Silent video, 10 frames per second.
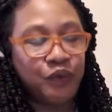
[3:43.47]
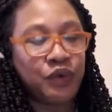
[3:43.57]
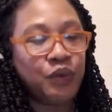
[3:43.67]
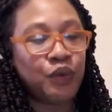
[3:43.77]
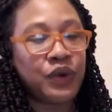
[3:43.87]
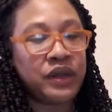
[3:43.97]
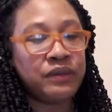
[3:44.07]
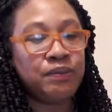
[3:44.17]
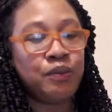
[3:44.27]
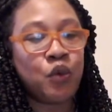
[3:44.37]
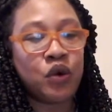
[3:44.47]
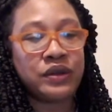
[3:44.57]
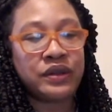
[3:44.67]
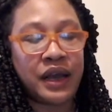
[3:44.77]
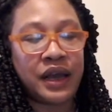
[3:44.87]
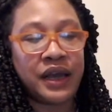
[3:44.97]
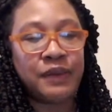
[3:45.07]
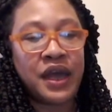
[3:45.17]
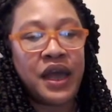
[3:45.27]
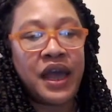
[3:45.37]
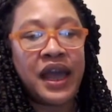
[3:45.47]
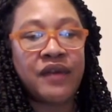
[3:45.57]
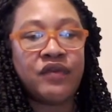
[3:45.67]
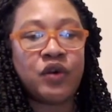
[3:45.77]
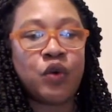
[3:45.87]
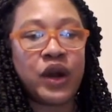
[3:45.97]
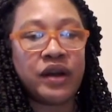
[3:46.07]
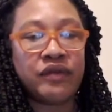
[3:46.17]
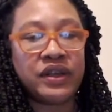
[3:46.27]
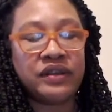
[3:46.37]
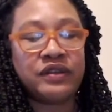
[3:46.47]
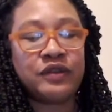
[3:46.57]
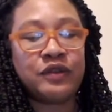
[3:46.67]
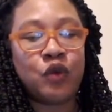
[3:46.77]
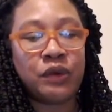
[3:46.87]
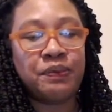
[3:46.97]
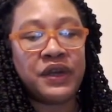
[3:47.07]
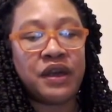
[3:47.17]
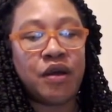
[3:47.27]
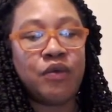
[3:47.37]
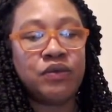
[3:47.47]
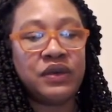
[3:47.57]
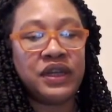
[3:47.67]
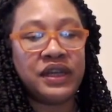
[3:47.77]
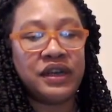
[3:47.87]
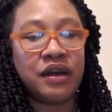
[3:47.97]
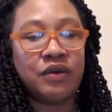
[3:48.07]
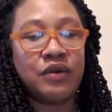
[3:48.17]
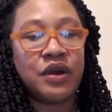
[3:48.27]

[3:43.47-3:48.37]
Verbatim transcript: One more time. I have Aquarius, Scorpio, Leo,